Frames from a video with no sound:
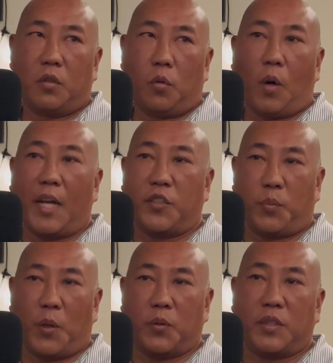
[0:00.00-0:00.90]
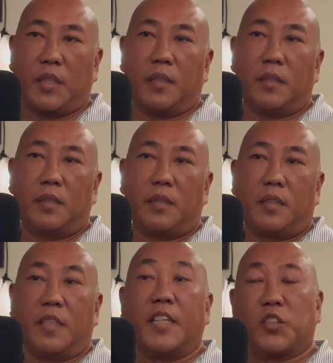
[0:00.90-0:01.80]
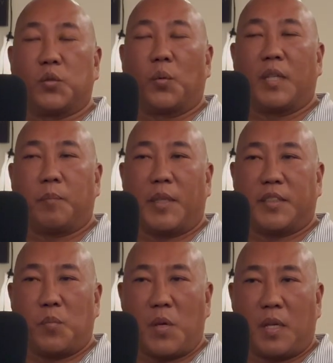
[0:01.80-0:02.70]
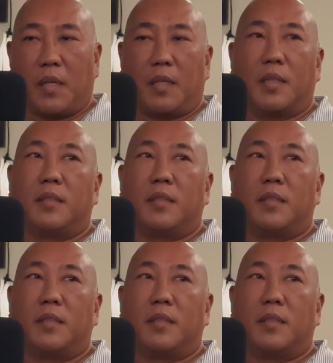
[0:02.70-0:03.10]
why did you post it? This is what it meant to me.